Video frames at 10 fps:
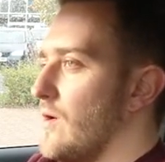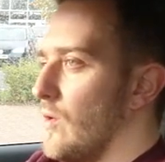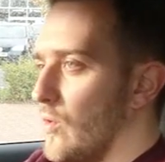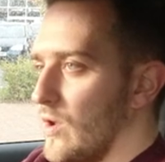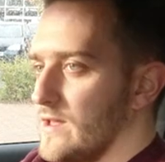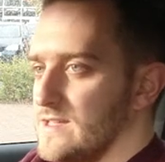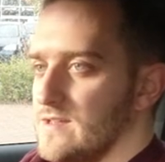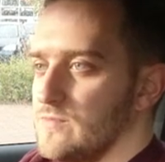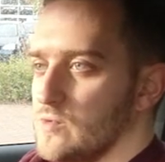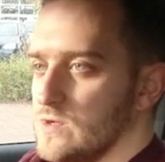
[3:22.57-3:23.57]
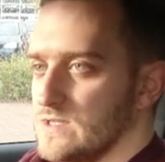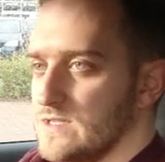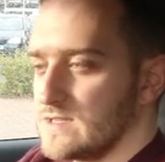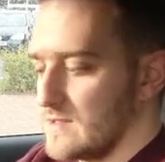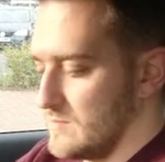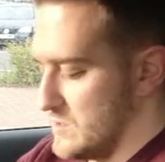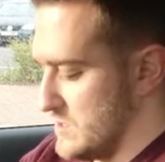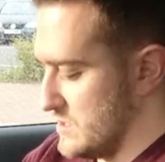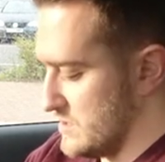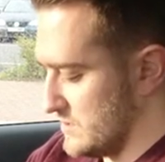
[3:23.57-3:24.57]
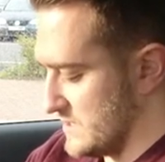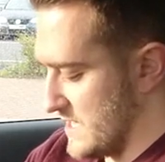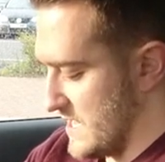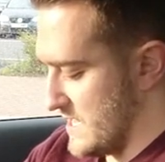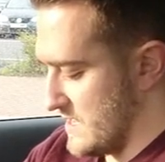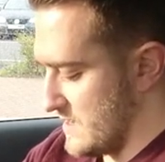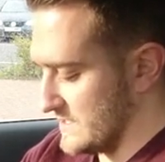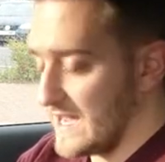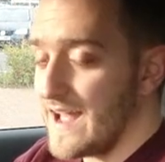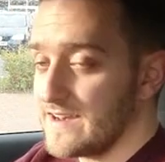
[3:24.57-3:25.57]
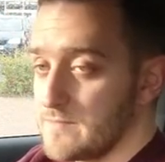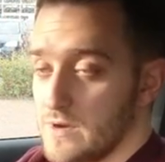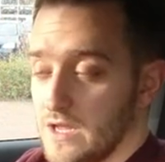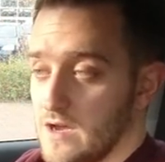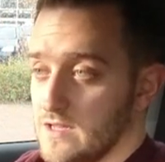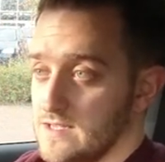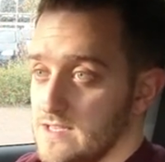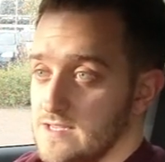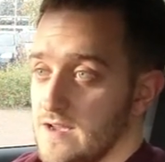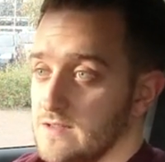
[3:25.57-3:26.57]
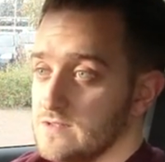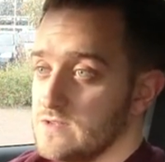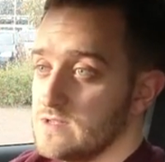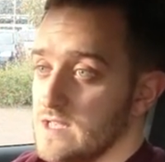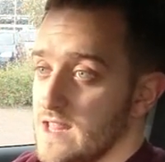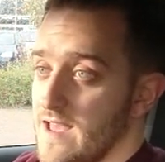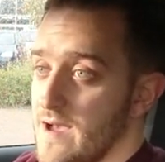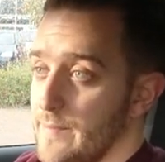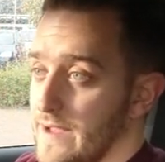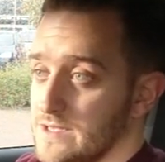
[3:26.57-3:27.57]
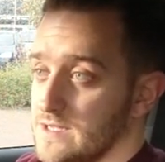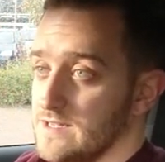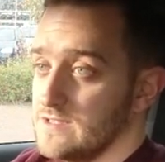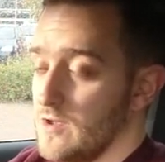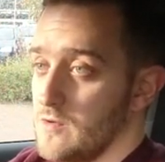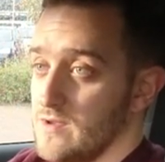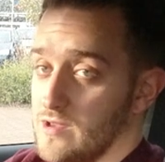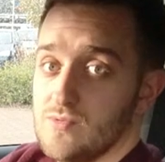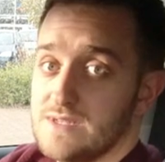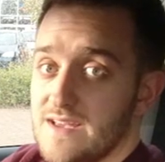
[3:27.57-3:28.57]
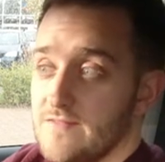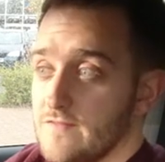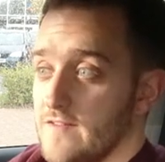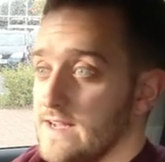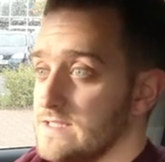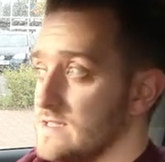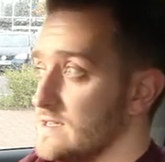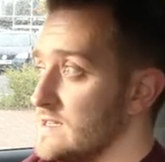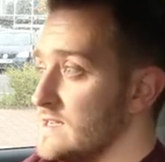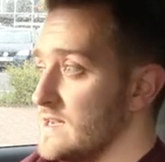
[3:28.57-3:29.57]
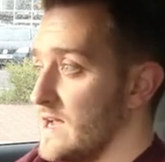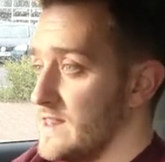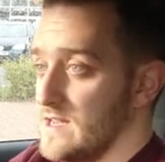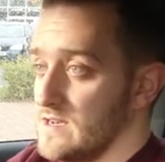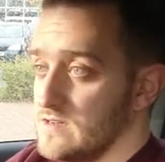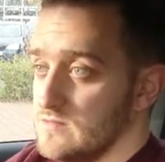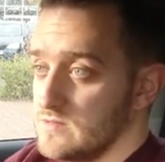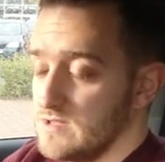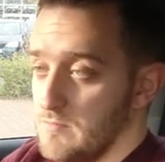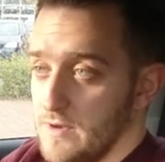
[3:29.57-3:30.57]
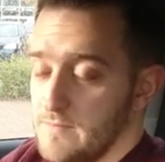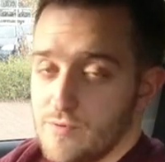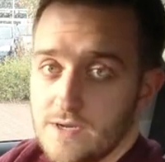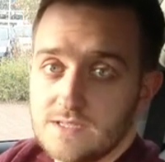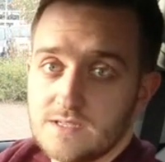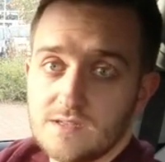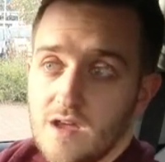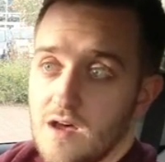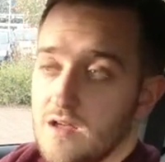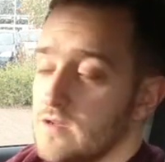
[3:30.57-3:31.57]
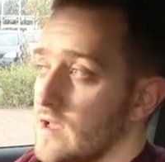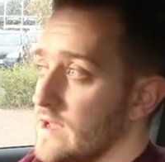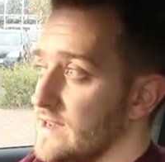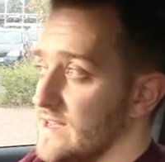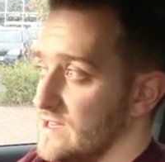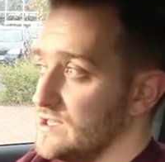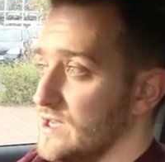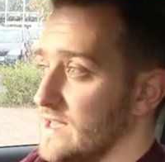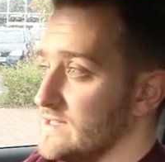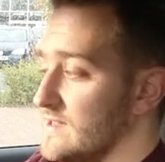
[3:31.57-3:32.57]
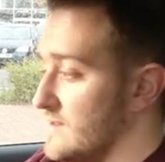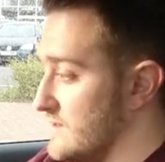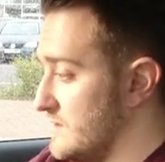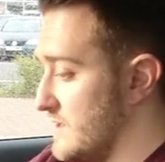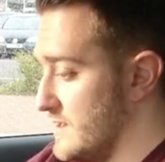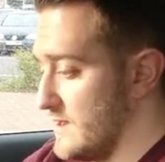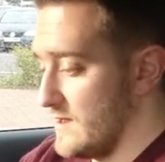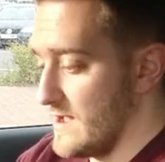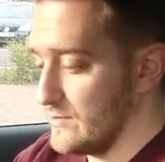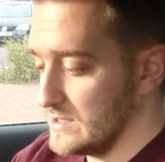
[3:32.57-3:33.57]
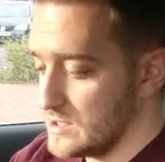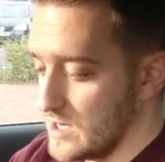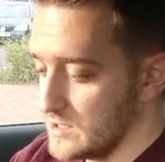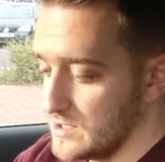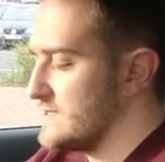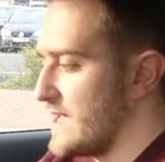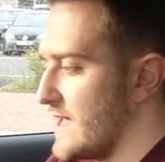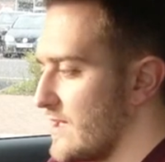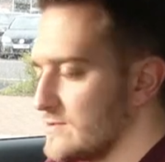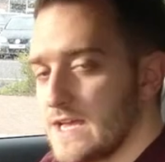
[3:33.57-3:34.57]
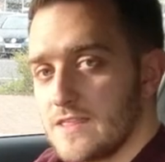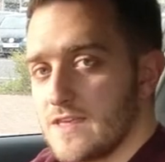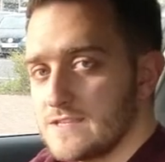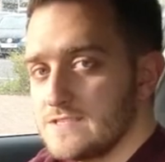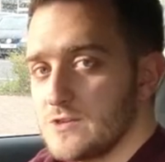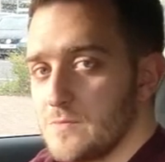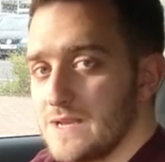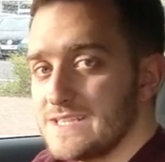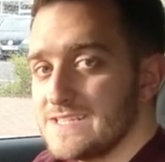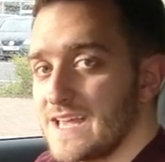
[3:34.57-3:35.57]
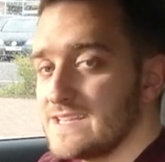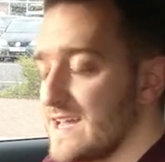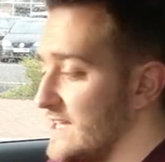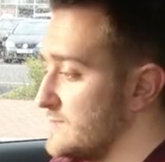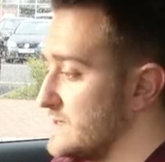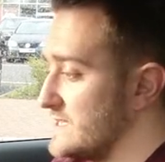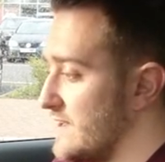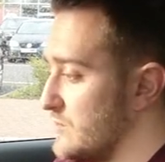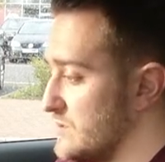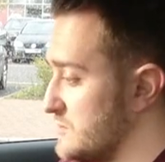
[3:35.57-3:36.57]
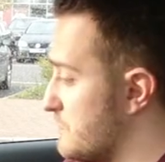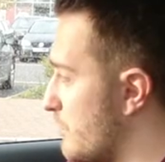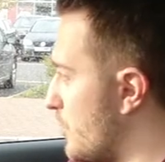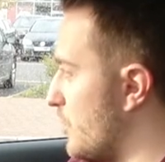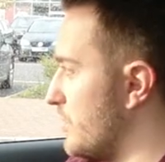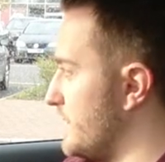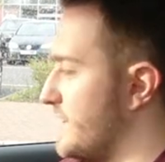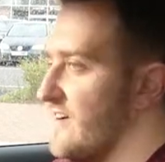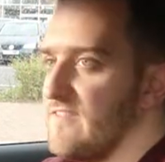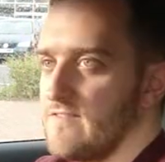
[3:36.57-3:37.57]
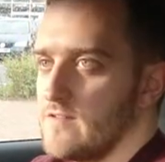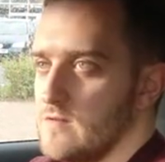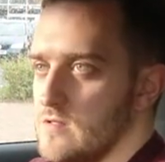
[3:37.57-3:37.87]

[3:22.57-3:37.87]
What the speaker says: All I did was I scanned in my card details using the app, actually, so it was even faster, and then simply press start and it initiated, and now it's charging. It's saying it'll take 32 minutes to get to 80%, which is more than enough